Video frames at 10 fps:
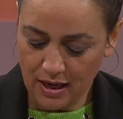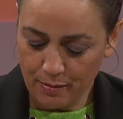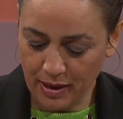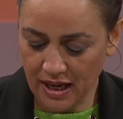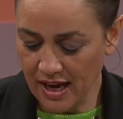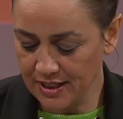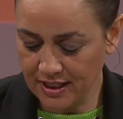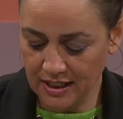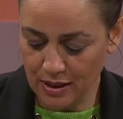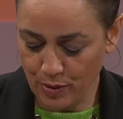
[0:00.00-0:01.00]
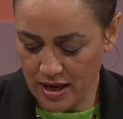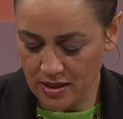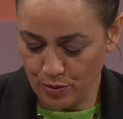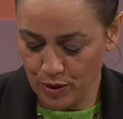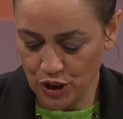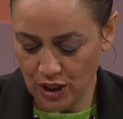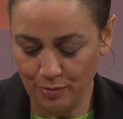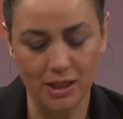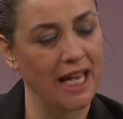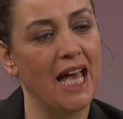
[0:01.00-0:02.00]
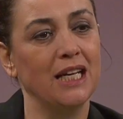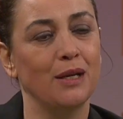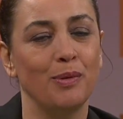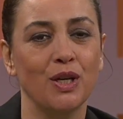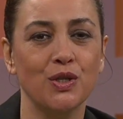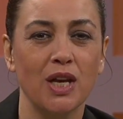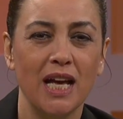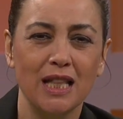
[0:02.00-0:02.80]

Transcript: but he has sent away the rich empty-handed, because